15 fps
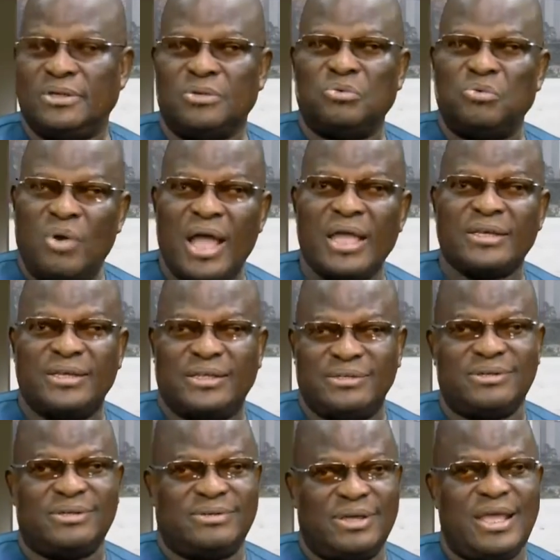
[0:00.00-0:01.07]
Why
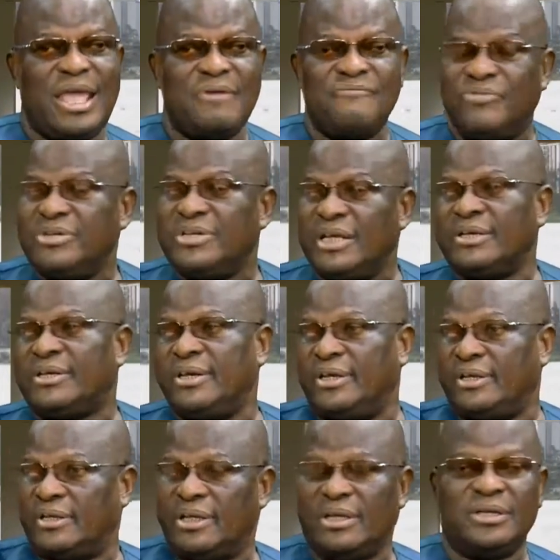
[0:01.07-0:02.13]

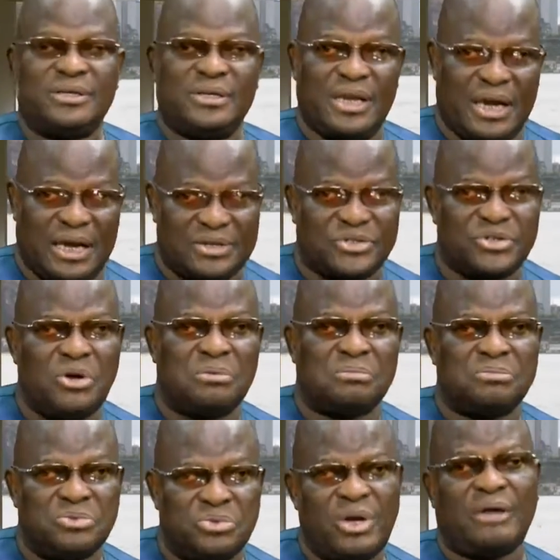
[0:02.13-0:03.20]
evidently there are
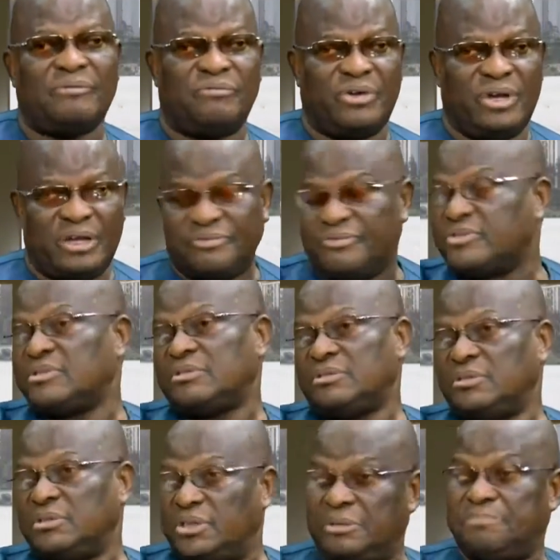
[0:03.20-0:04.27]
some who have left
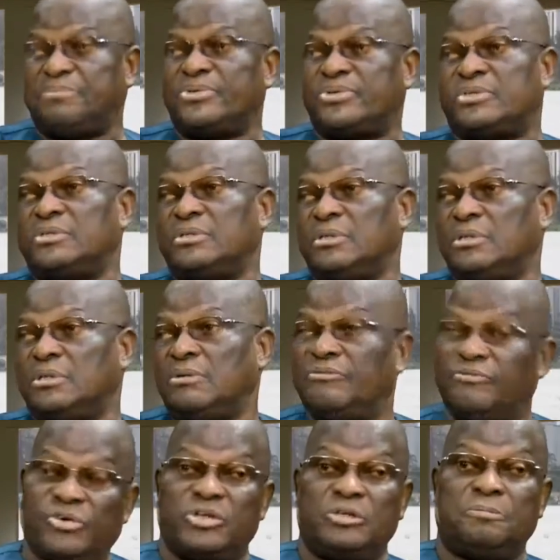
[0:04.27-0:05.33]
the APC
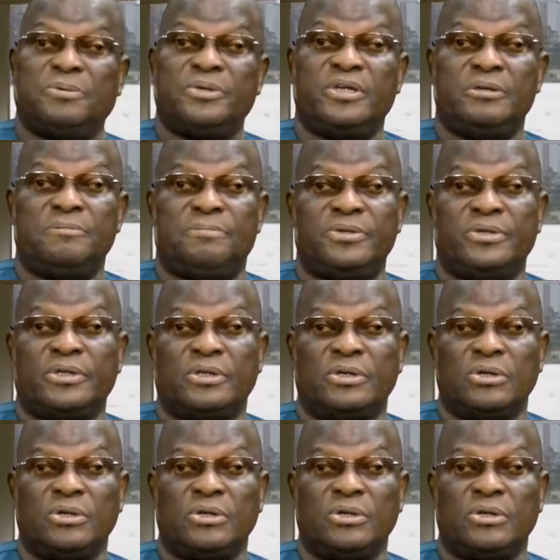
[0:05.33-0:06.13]
for the PDP,